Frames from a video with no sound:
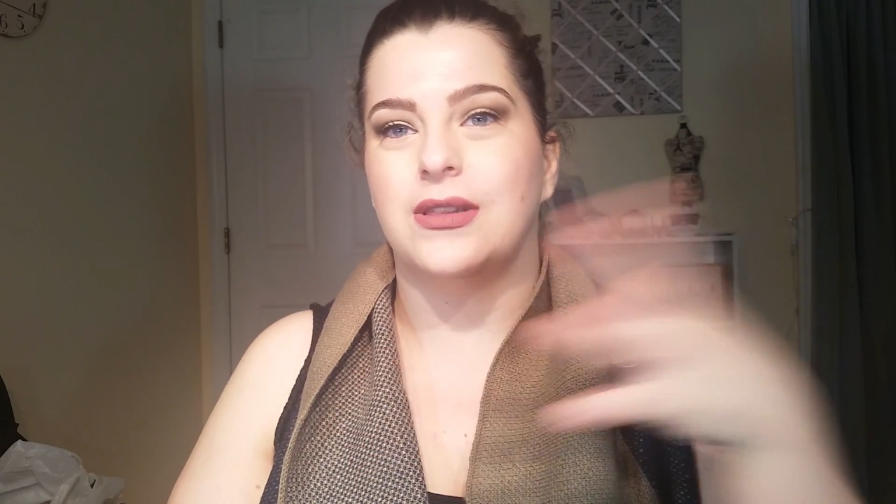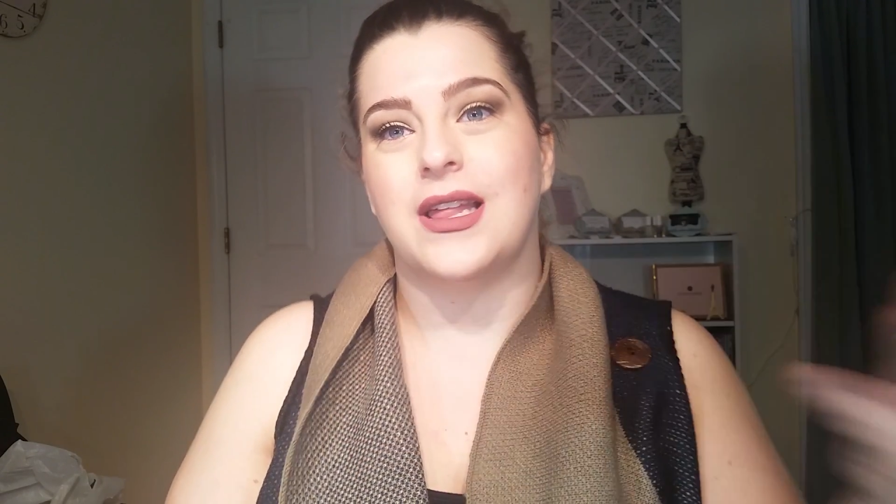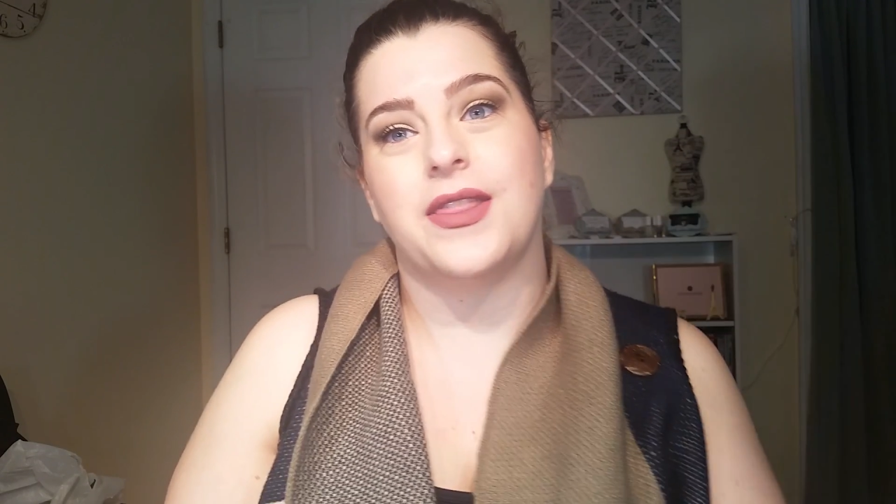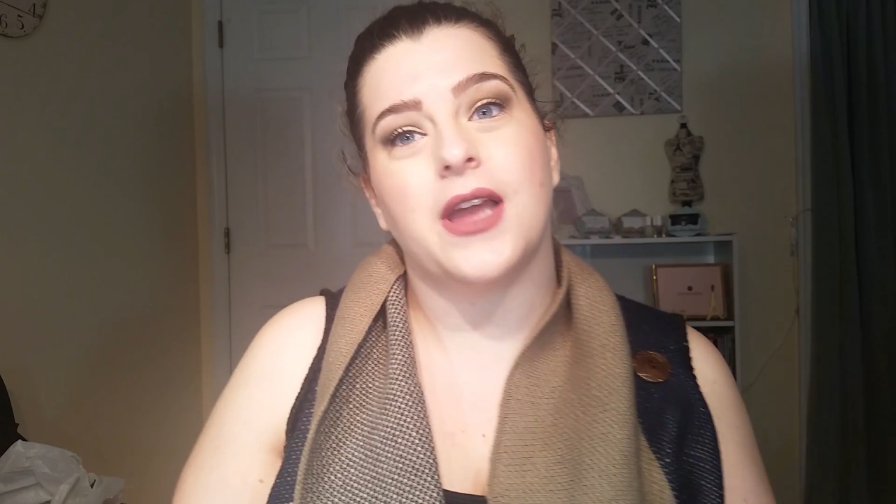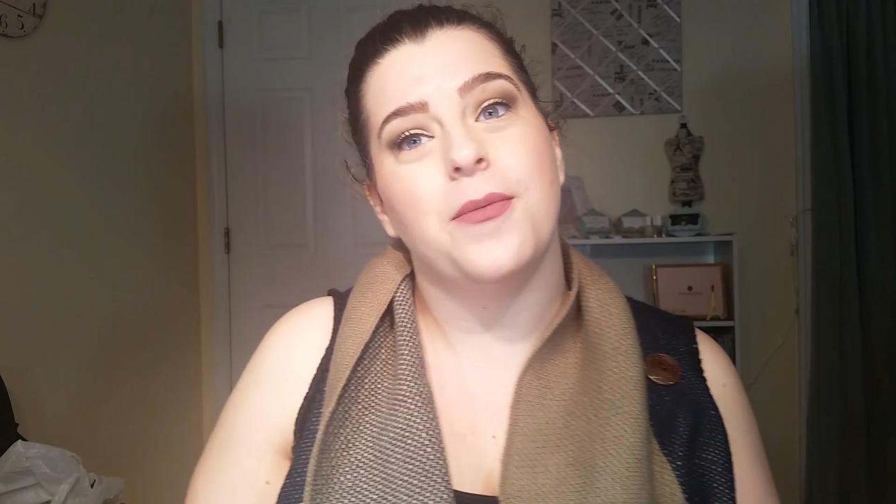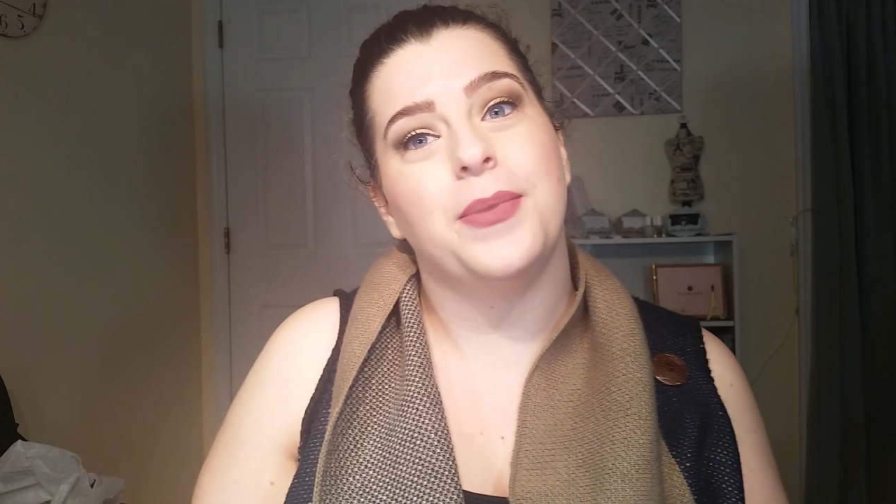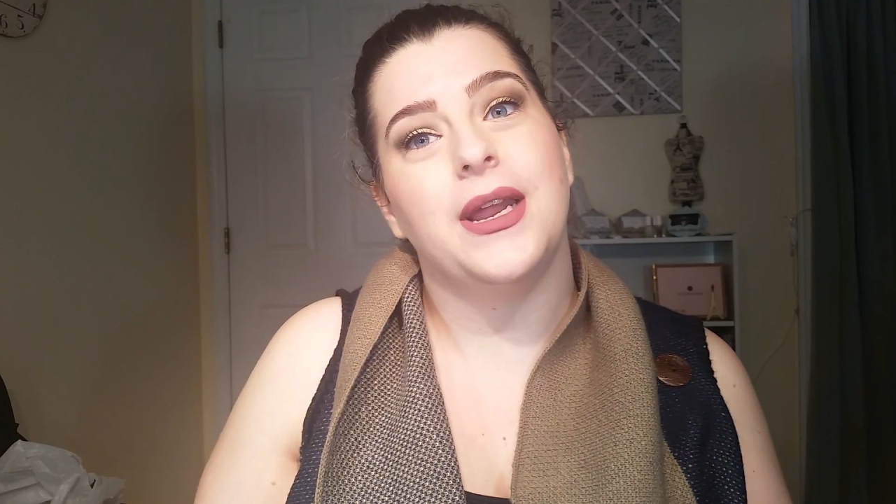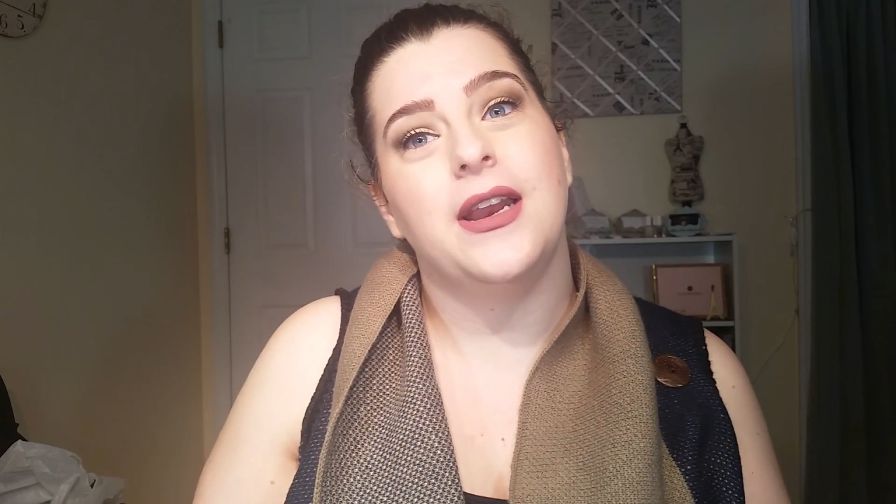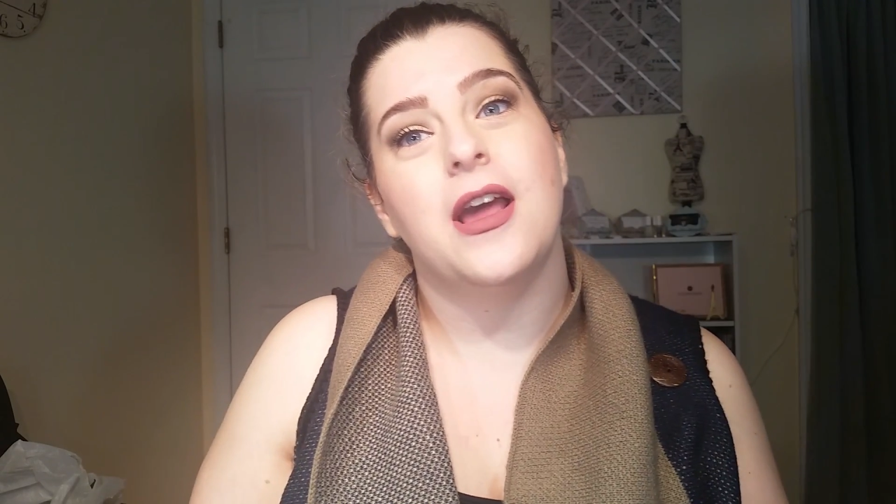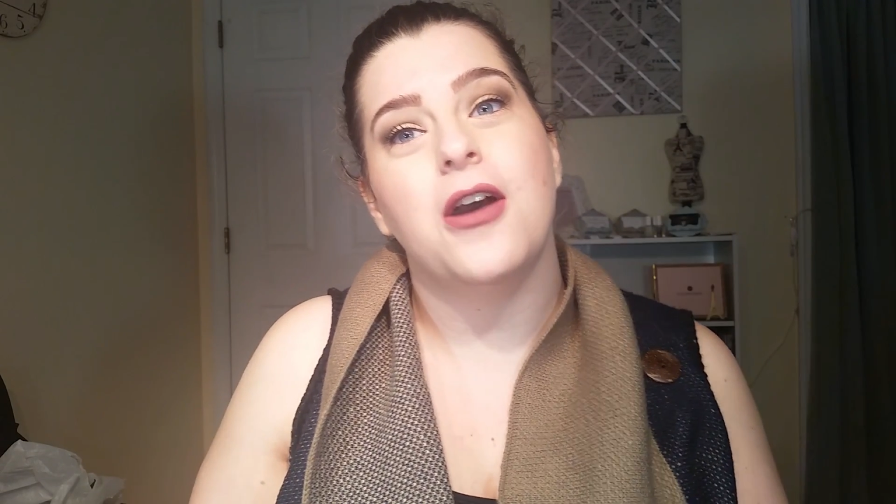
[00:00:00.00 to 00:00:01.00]
let the
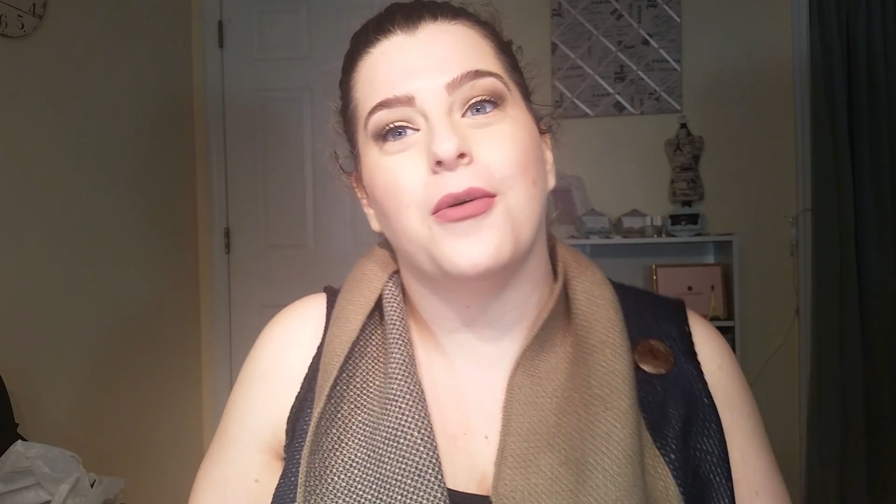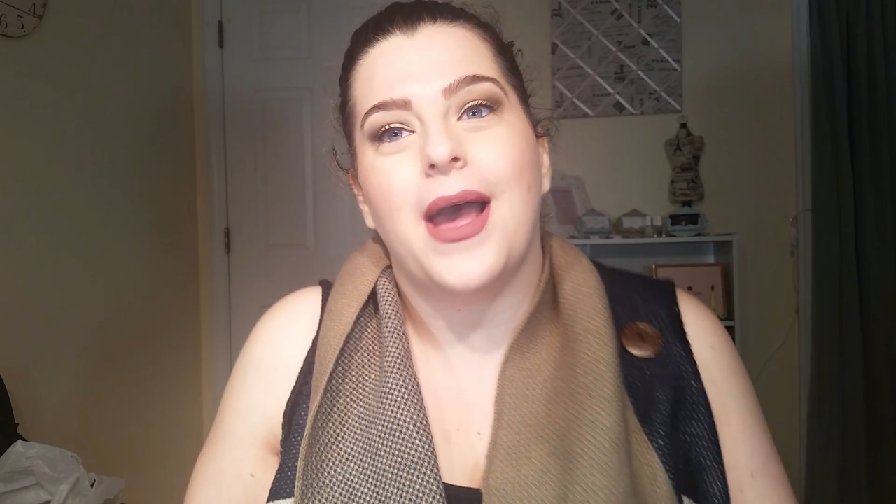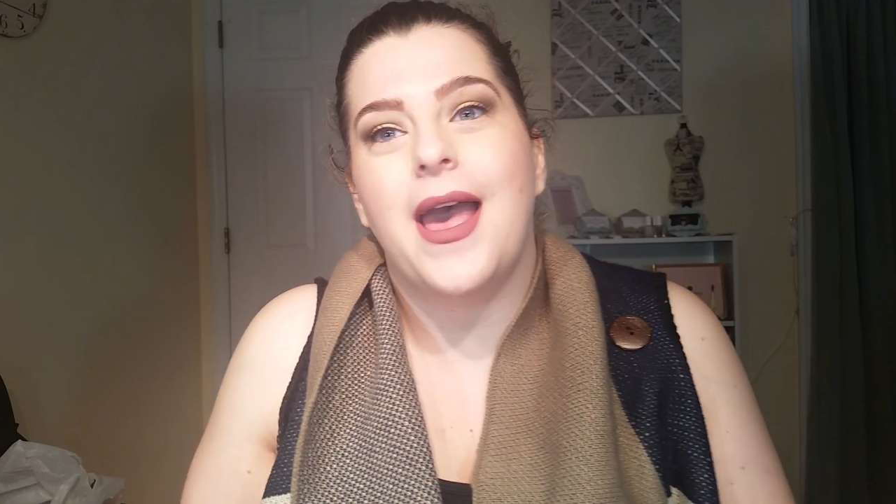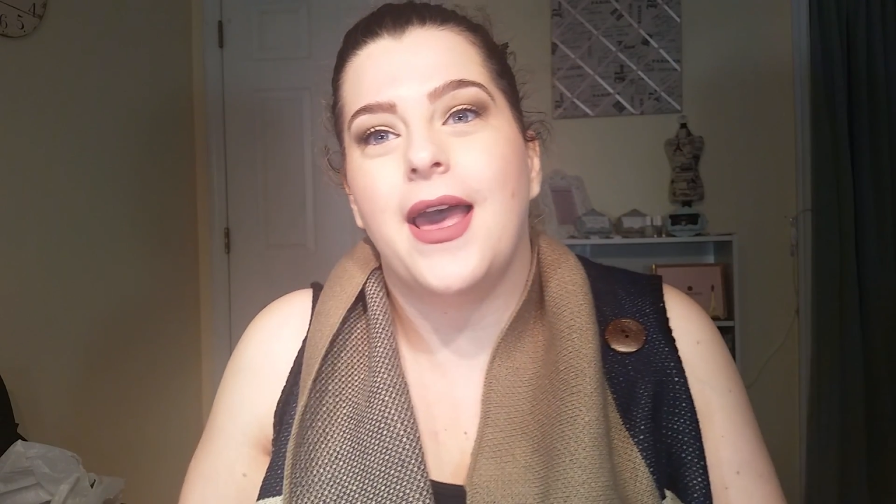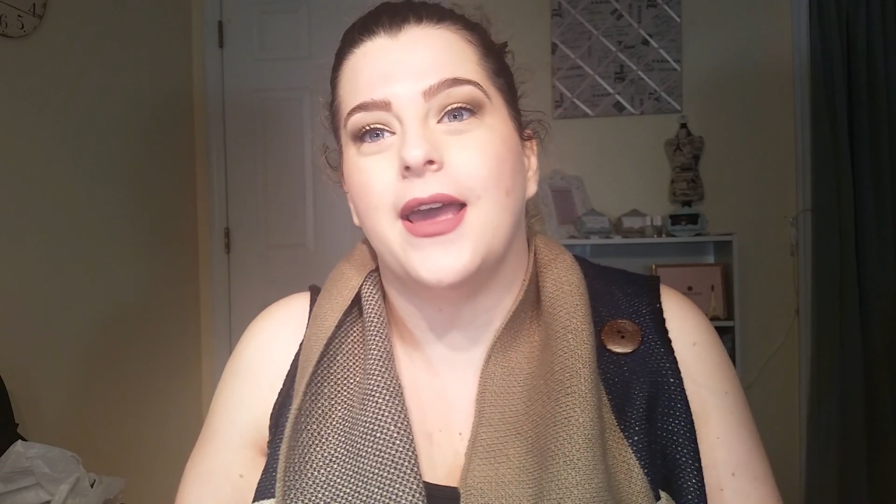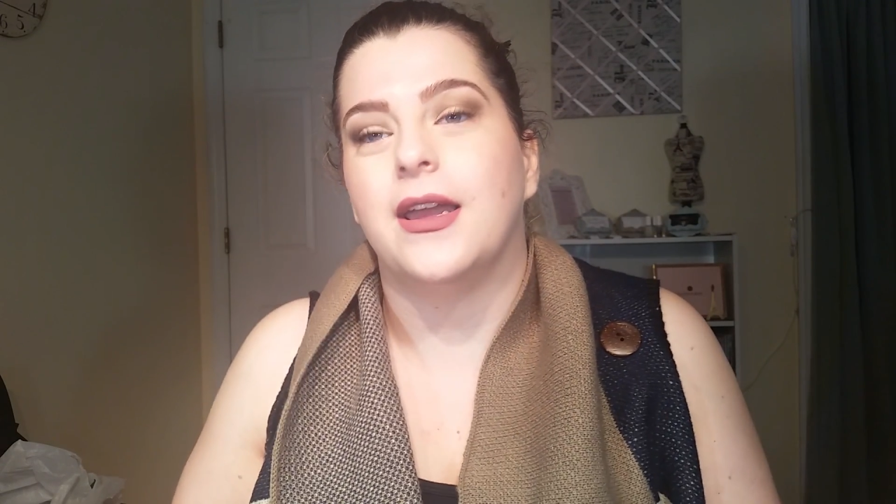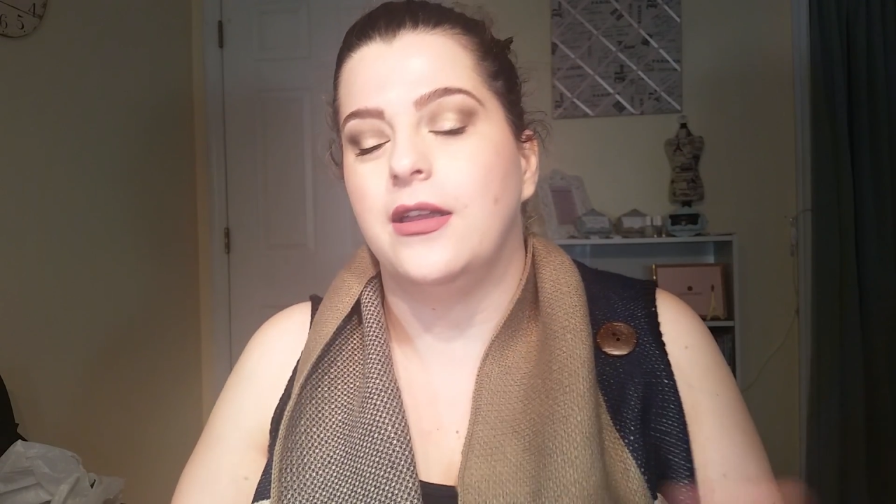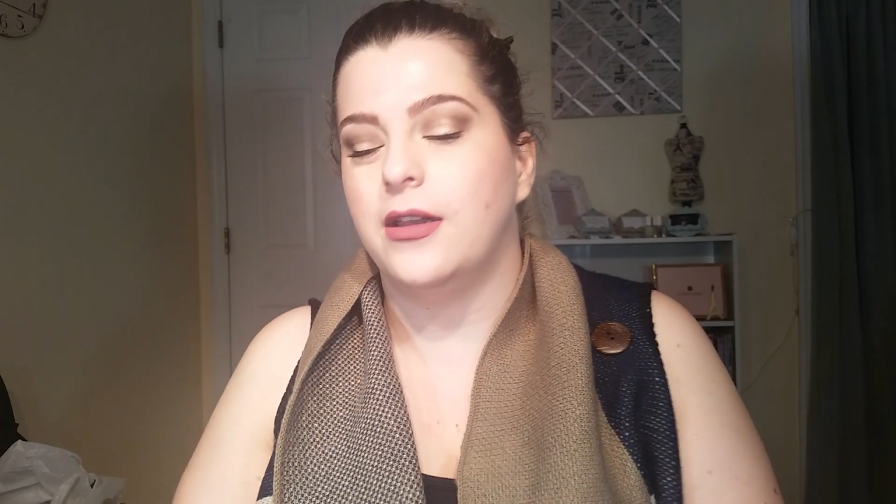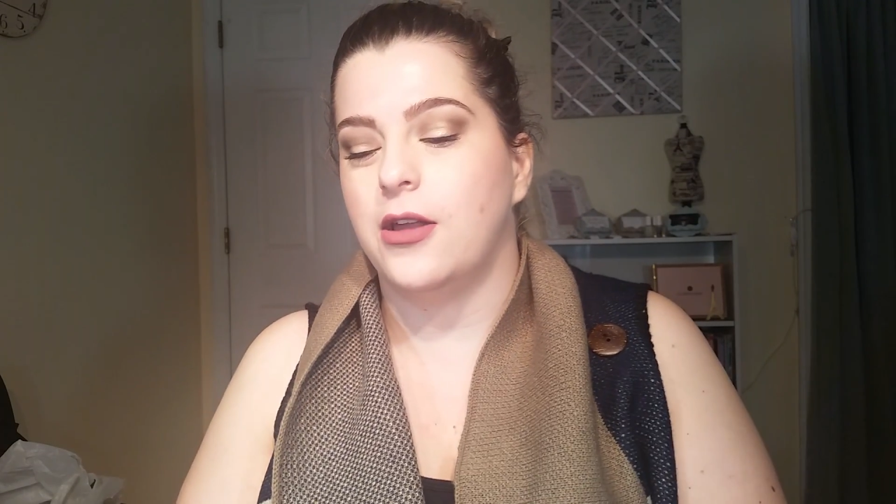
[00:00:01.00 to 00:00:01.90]
company know, hey,